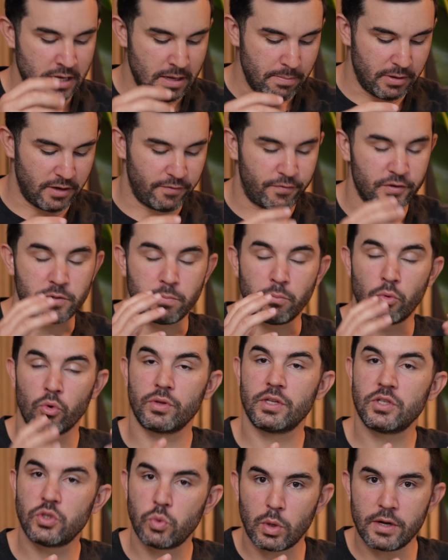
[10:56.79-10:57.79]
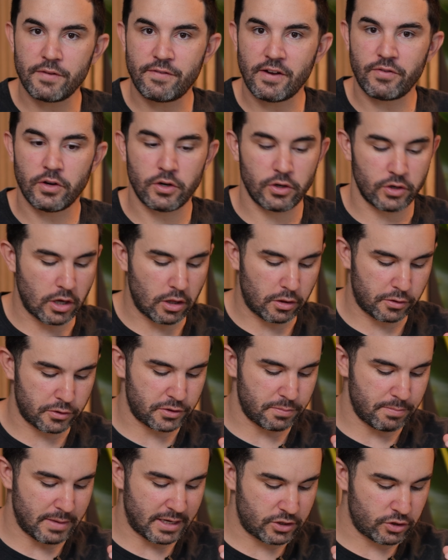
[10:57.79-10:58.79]
But if it's more than
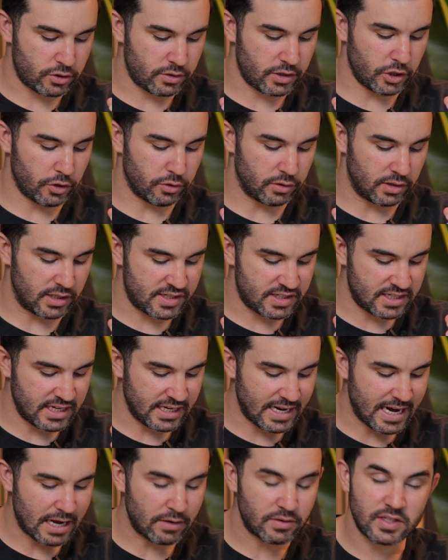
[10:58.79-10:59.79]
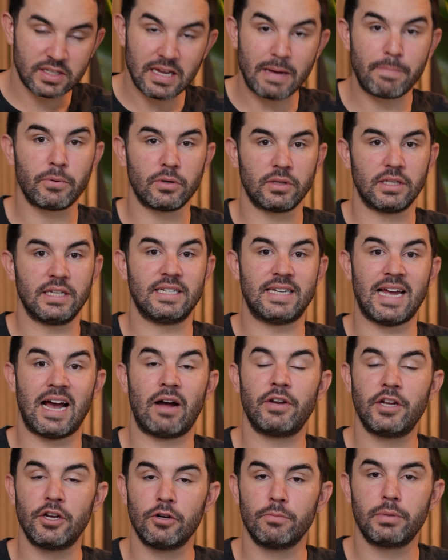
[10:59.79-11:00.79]
$2,500, make sure that you're listing it out separately
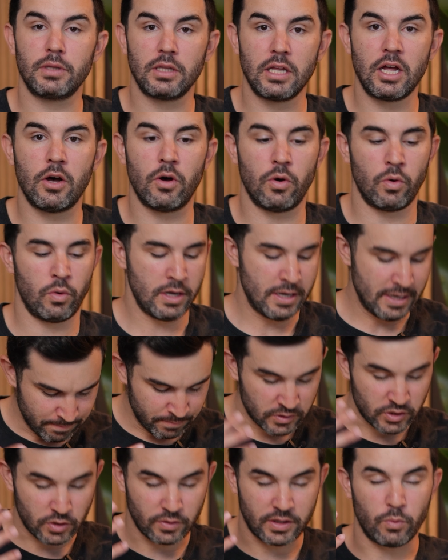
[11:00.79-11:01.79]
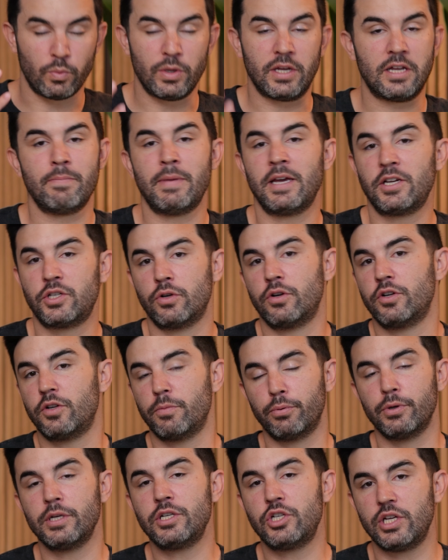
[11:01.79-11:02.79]
down here below so that we can make sure to
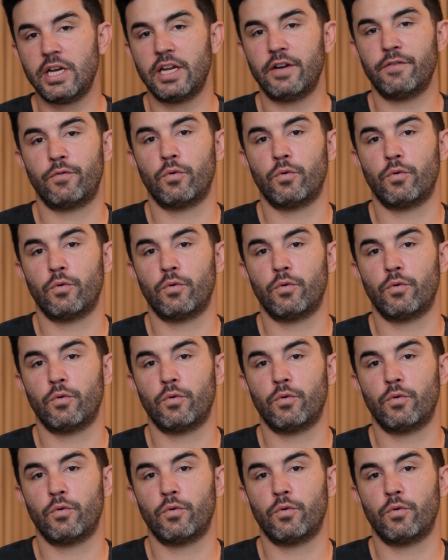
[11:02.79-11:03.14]
depreciate it